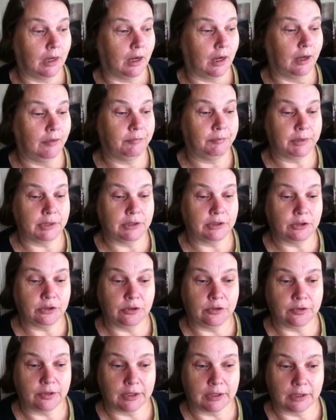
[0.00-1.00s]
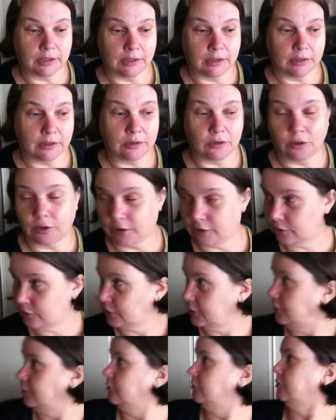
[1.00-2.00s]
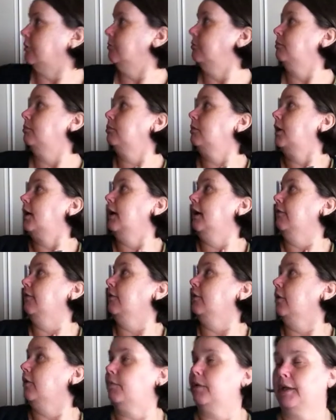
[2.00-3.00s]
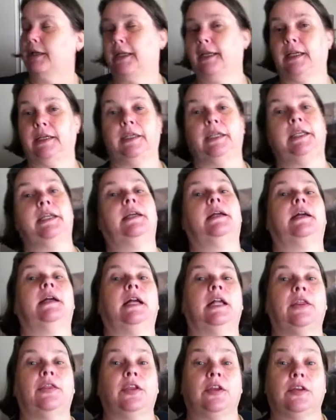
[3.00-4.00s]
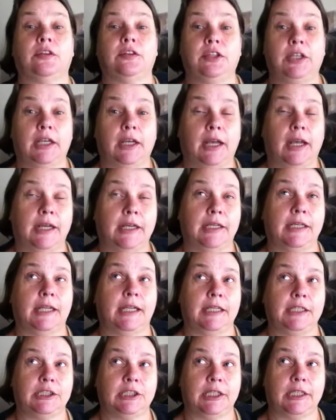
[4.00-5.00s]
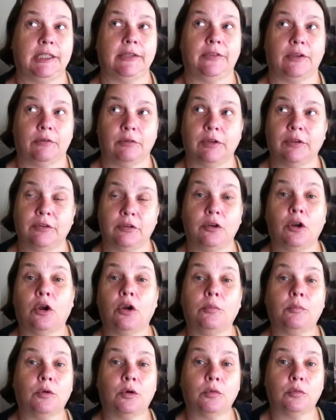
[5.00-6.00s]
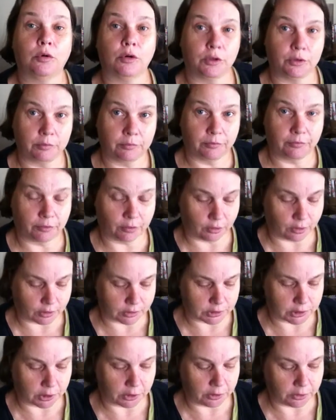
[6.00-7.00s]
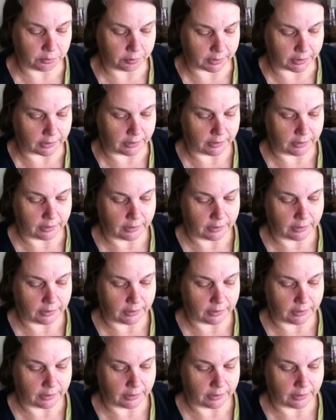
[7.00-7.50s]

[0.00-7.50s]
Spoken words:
I've been using a Leuchtturm. I haven't got one handy this year, and there is no more room for October.